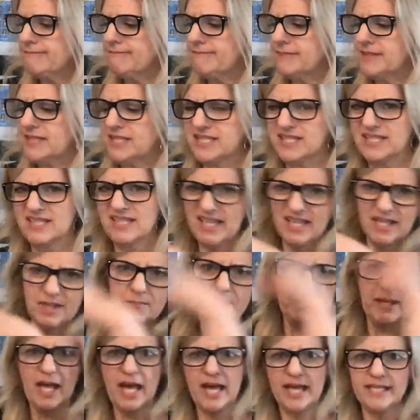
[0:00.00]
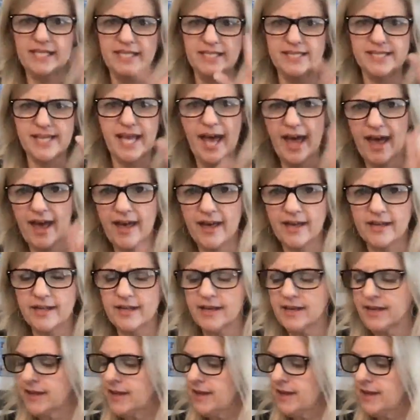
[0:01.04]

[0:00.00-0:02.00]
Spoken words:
this thing behind its head.